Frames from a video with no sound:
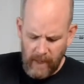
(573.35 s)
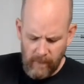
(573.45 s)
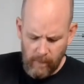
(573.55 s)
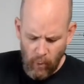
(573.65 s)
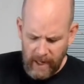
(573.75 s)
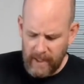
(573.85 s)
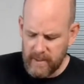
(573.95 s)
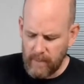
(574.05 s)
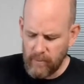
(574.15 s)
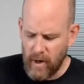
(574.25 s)
and the point
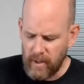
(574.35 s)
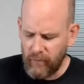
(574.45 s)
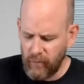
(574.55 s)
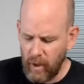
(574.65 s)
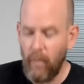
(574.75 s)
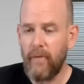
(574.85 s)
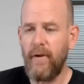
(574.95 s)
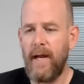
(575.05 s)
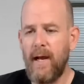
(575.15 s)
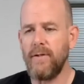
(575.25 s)
is I'm trying to slow this
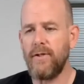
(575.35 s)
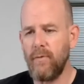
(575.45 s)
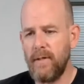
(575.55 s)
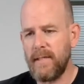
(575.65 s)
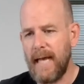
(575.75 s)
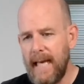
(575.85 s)
down so as I